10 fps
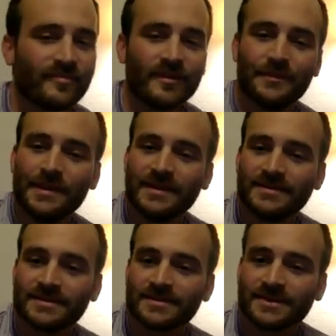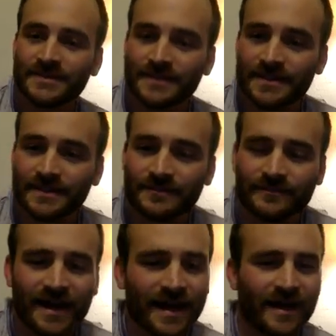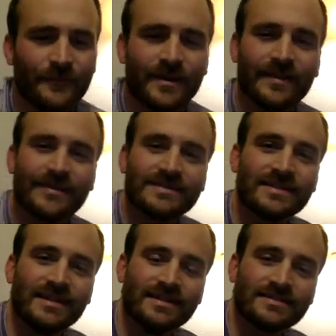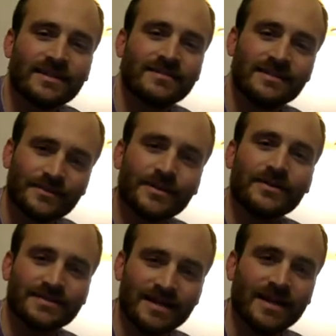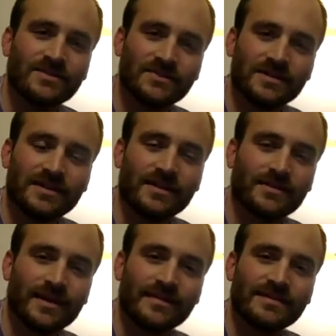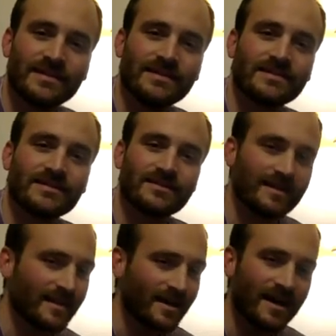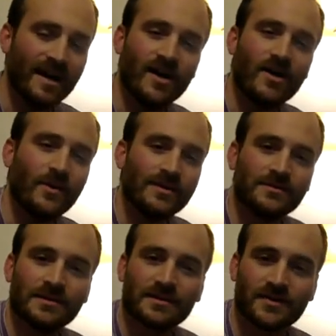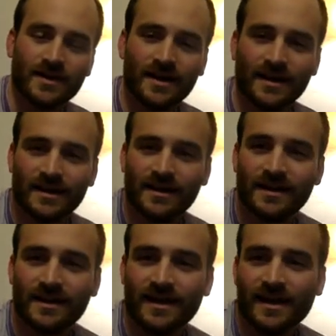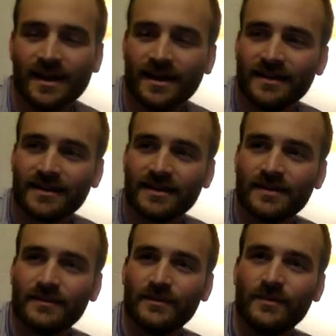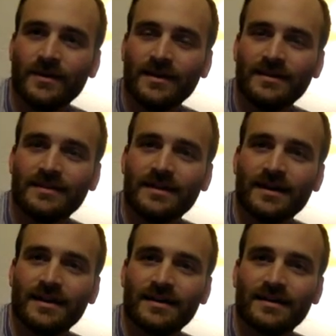Amazing songwriter. That guy, when I listen to his songs, here we go, Sad Joy. Like when I listen to his songs, like I always want to cry. And it's like, what is that?